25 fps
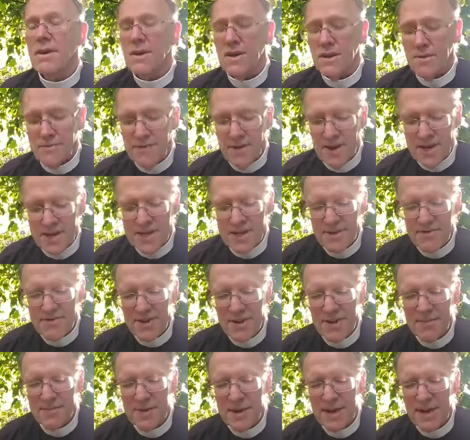
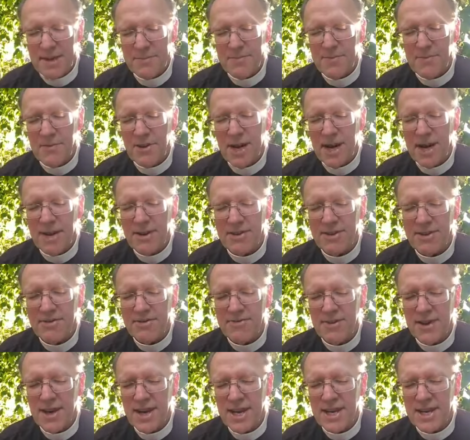Effectively being proud
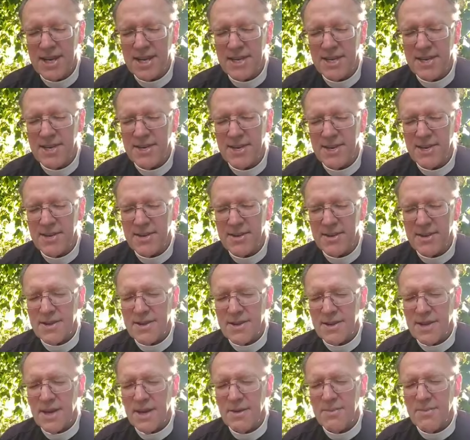and vain,
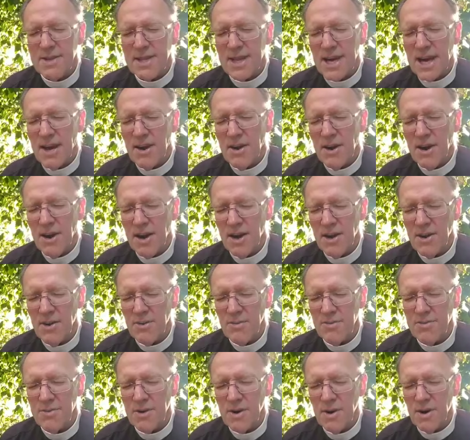and without
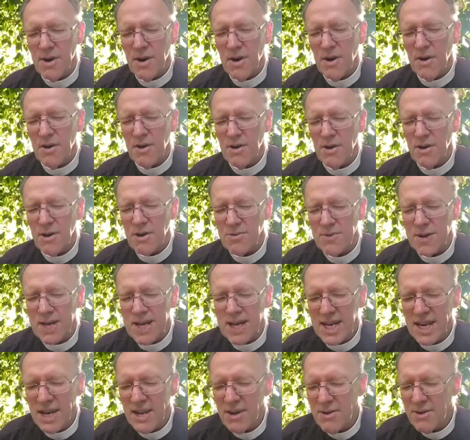hope. O Lord, we
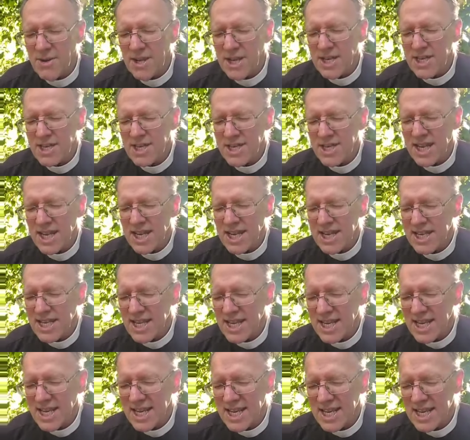know these things
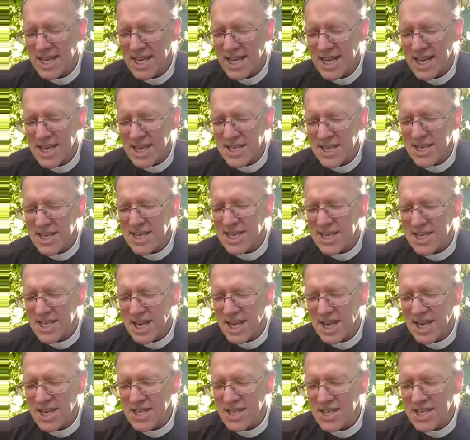lead to
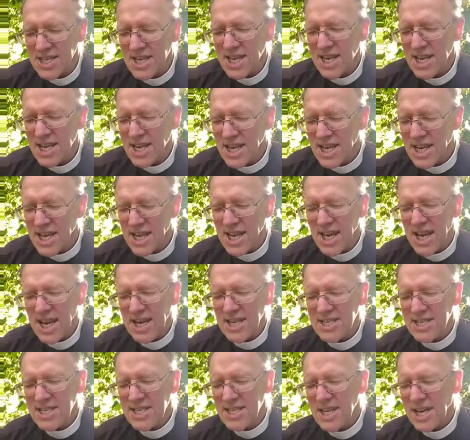disaster
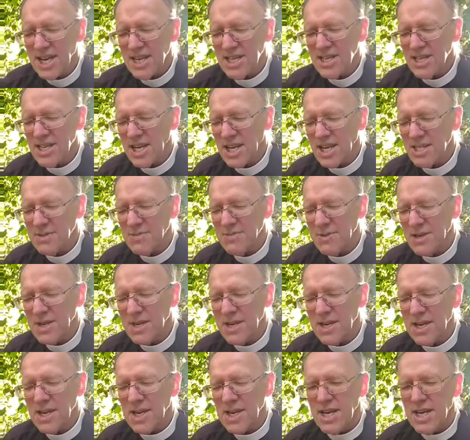and to Thy judgment.
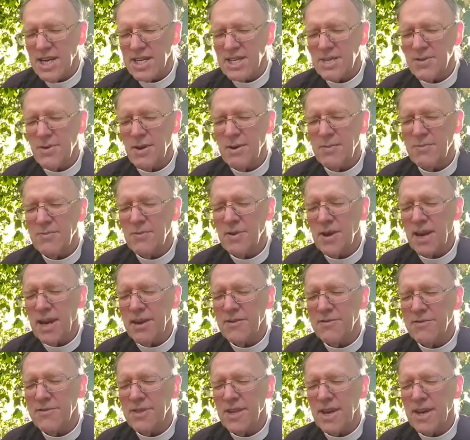So we
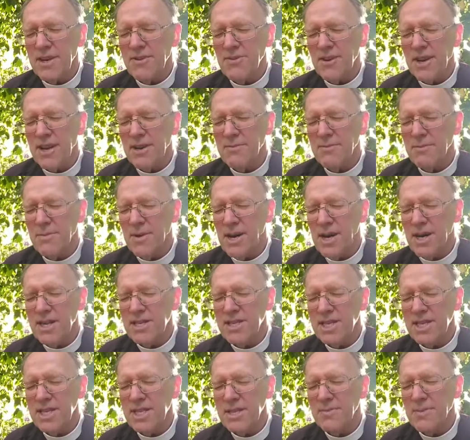pray for Thy great
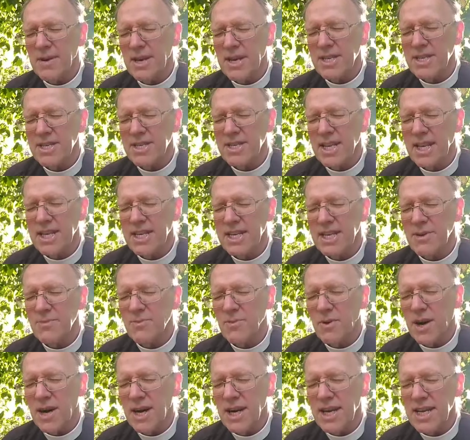mercy to be extended
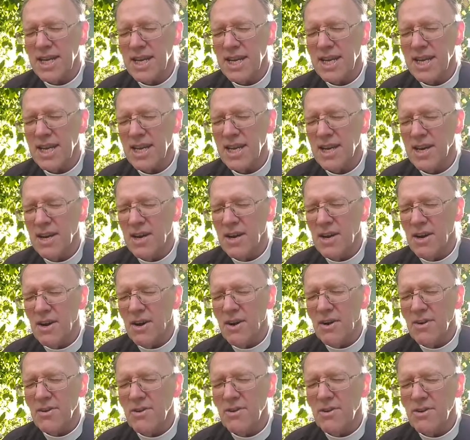widely.
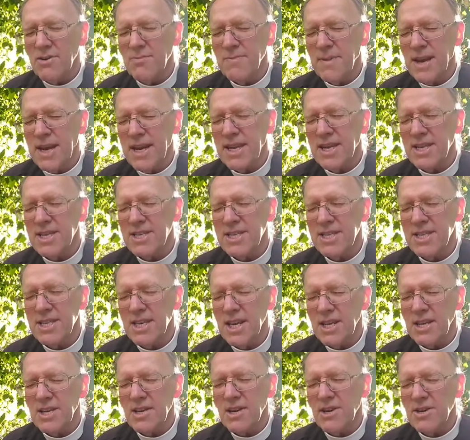O Lord, make us
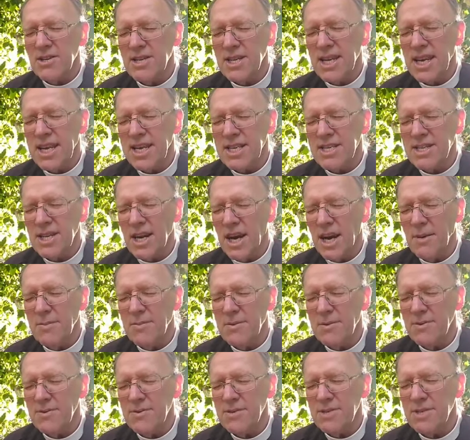godly
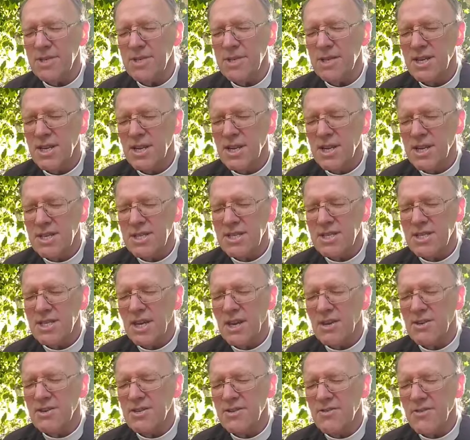examples to
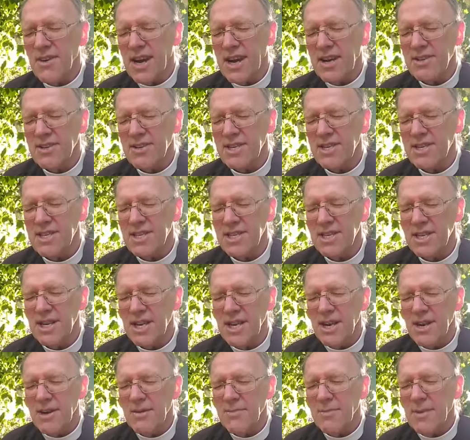those around us.
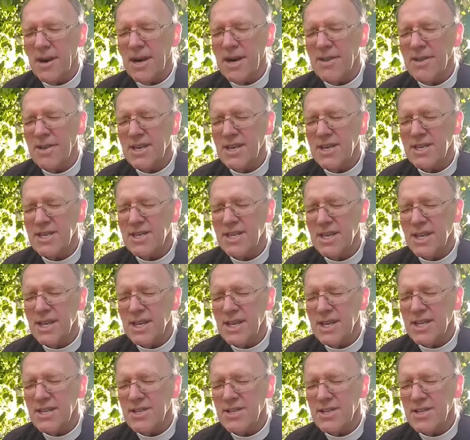May these
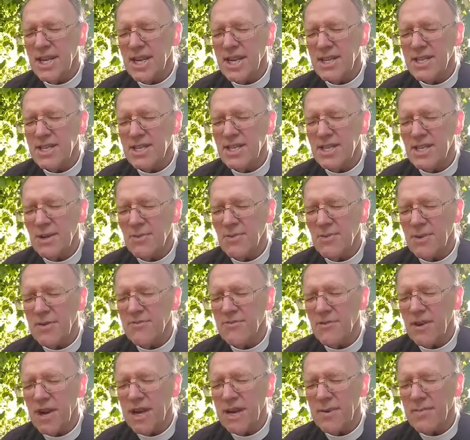sins that
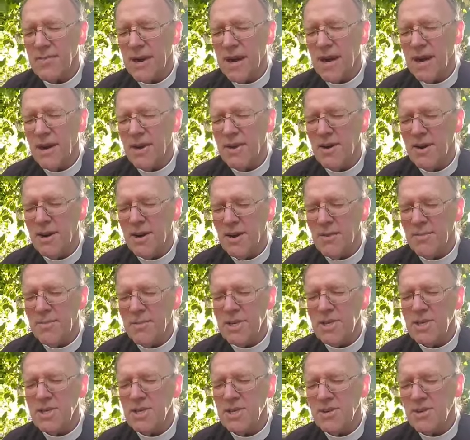we've read about
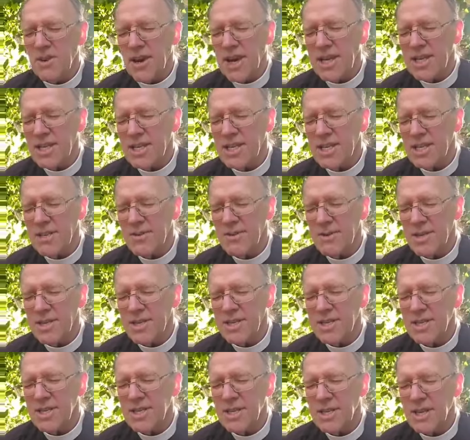be strange to
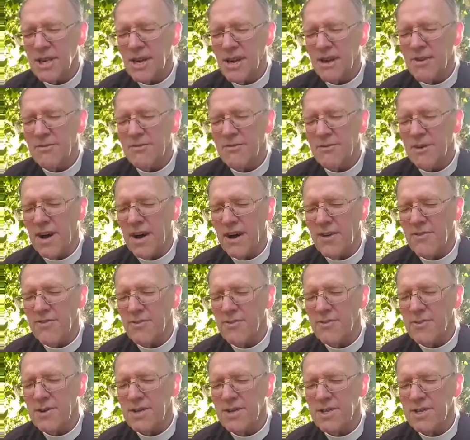us and far
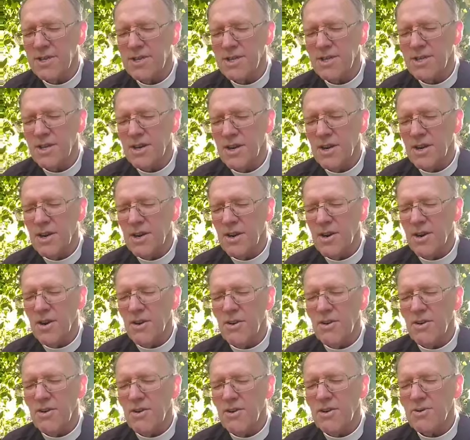from us.
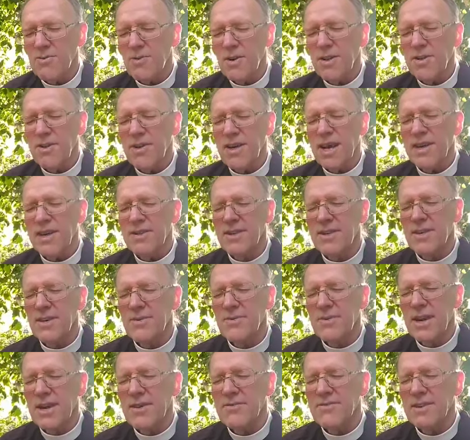O Lord, we thank Thee
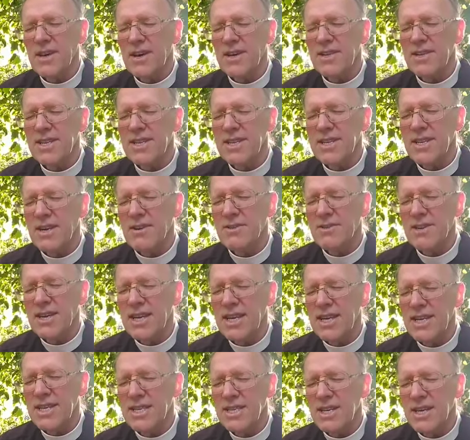that we have no
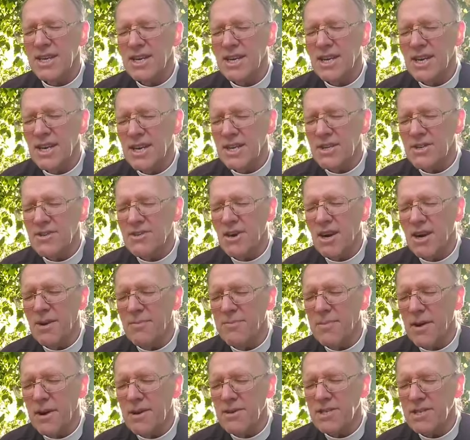need to try
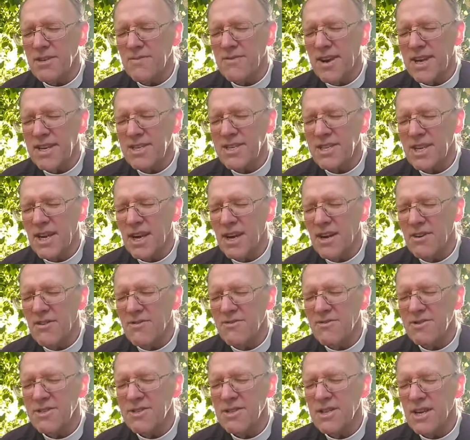and boast of
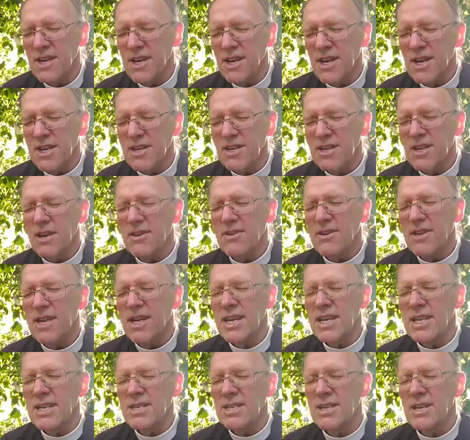ourselves, no
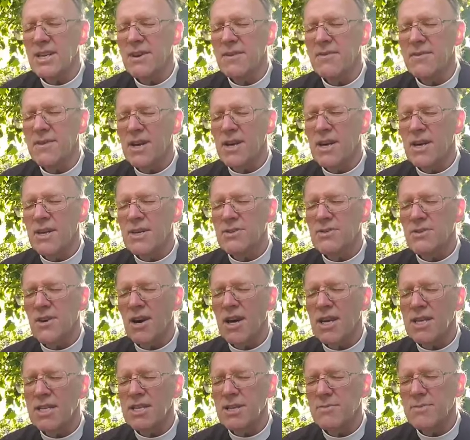need to
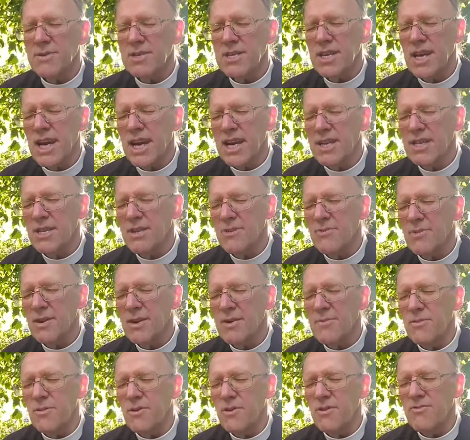try to pretend that
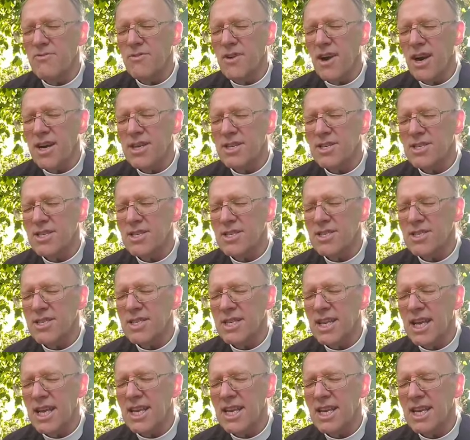we're more righteous
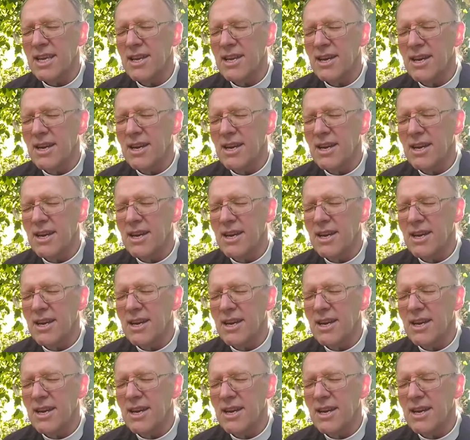than any,